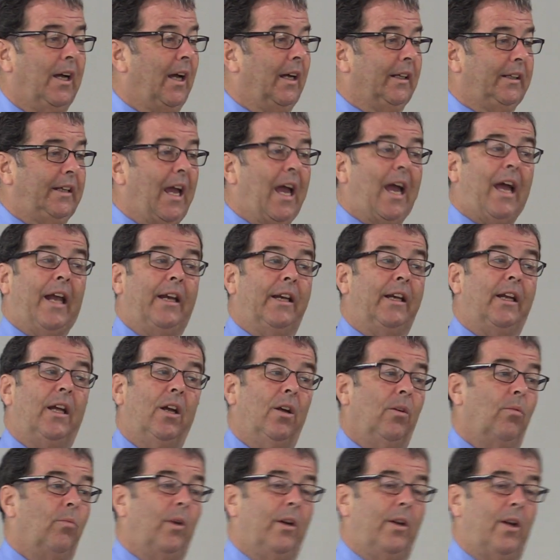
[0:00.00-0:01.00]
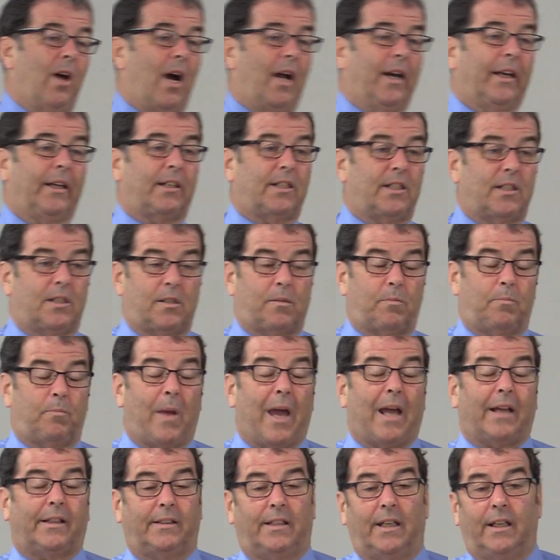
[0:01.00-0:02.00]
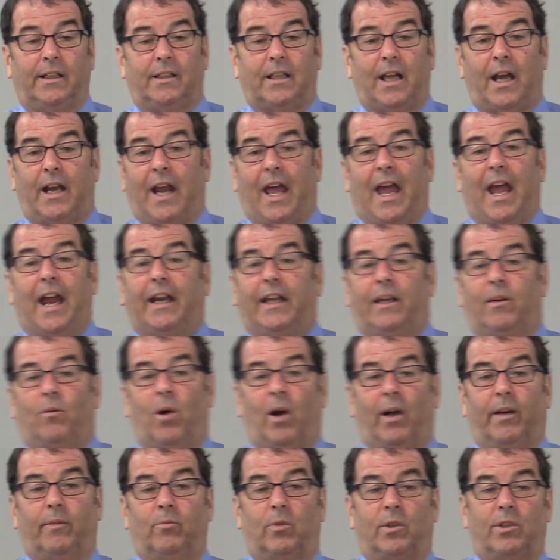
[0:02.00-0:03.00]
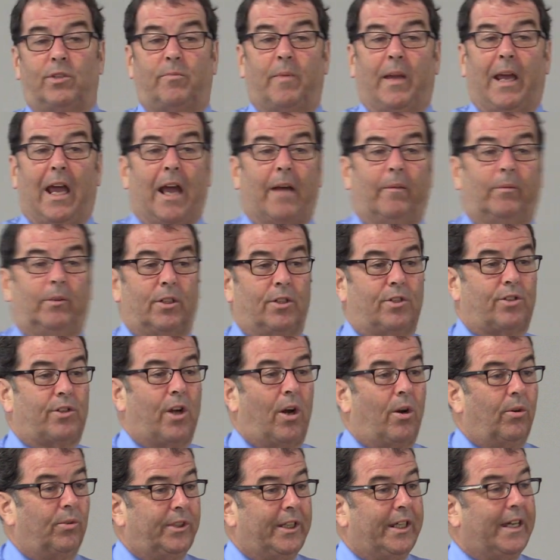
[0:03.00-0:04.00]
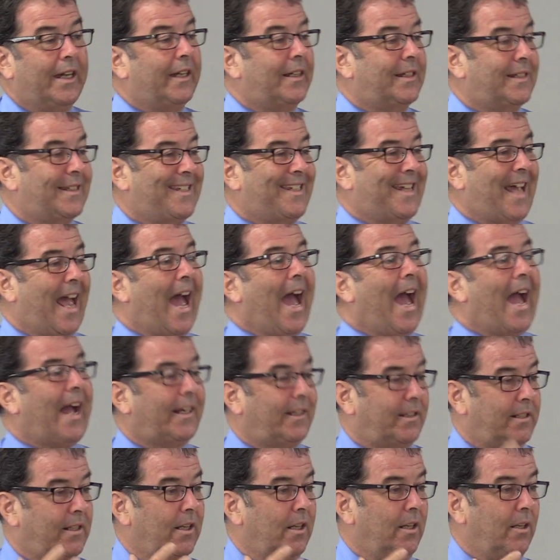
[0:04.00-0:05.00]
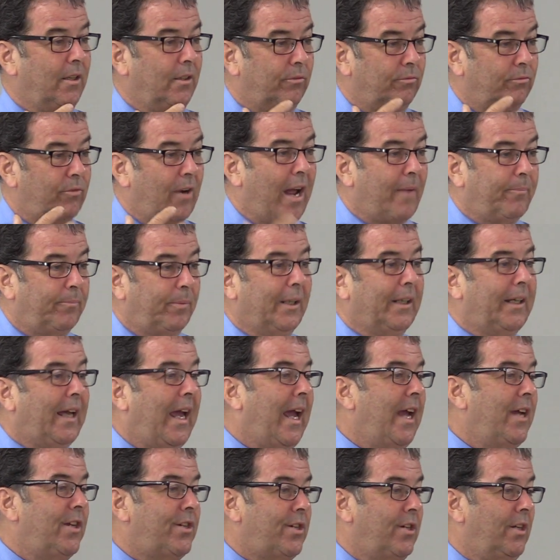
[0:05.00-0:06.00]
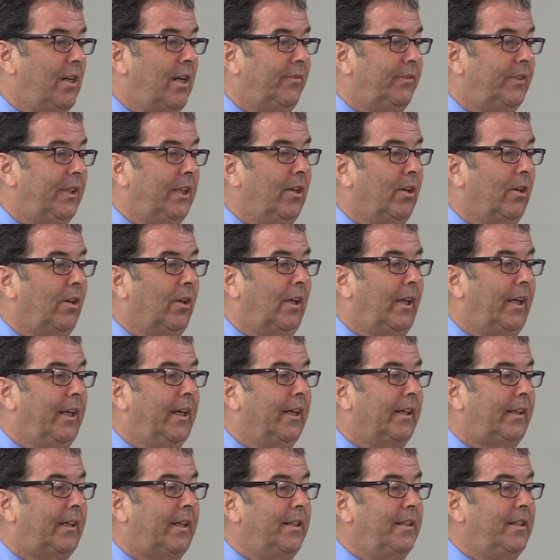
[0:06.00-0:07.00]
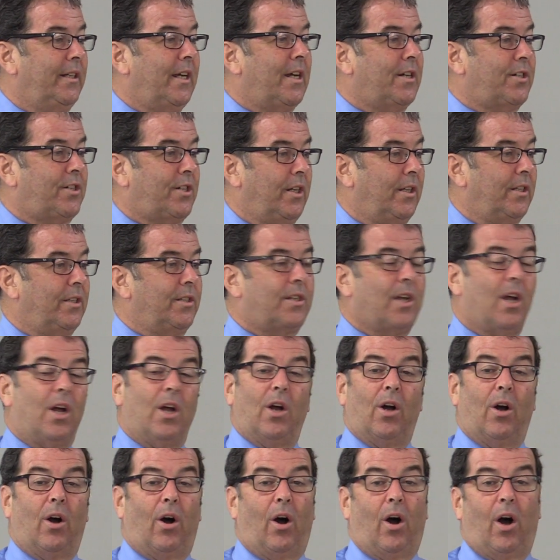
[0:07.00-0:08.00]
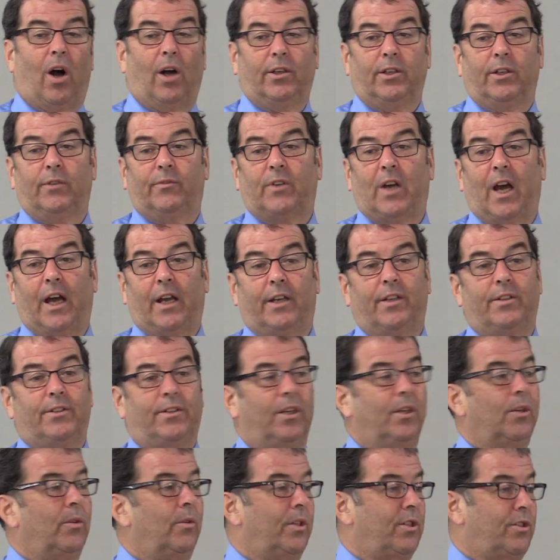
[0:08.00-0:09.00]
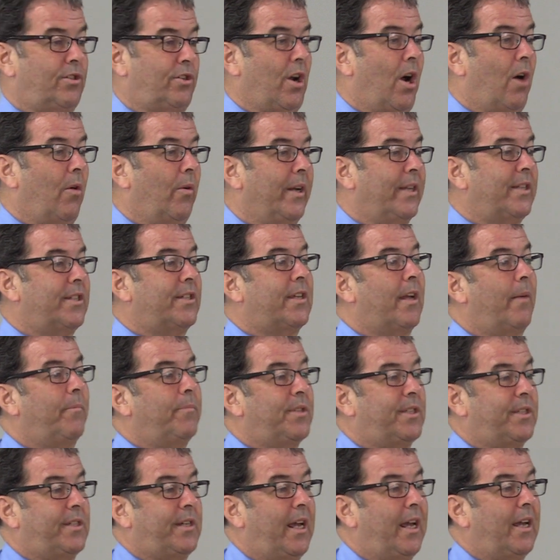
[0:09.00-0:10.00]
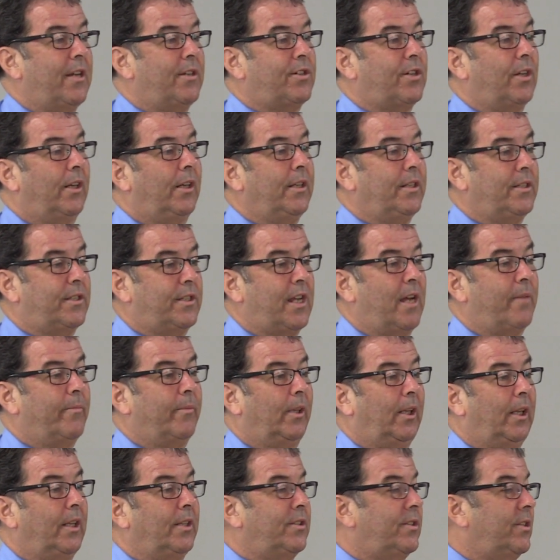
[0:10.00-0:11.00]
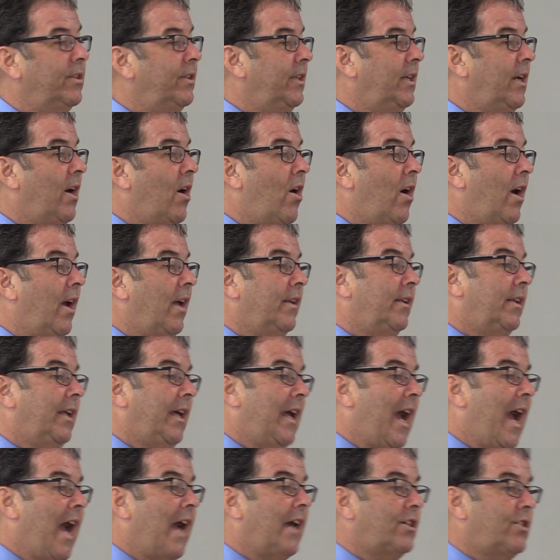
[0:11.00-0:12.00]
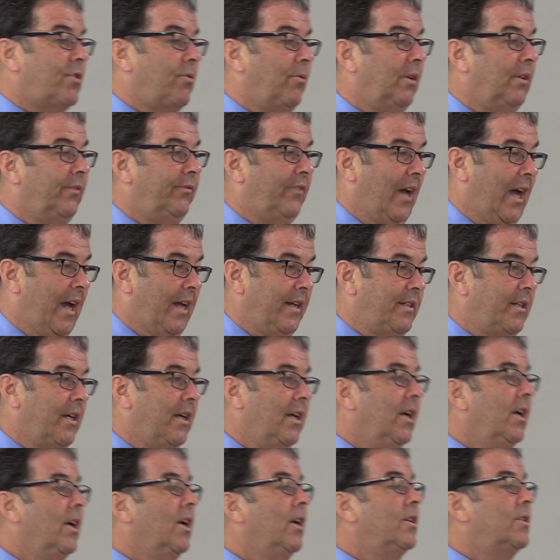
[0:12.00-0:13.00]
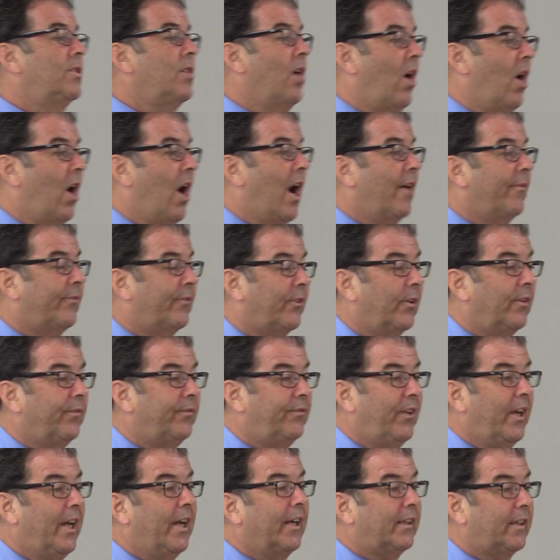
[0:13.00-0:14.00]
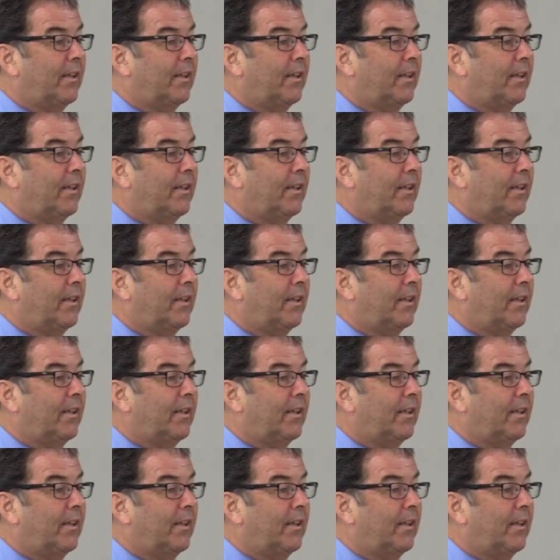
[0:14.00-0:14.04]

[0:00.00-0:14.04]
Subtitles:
Again, we're not expecting that anyone would be able to show the exact replication of the earlier conditions. All you've got to do is show it's substantially similar to the actual event to offer a fair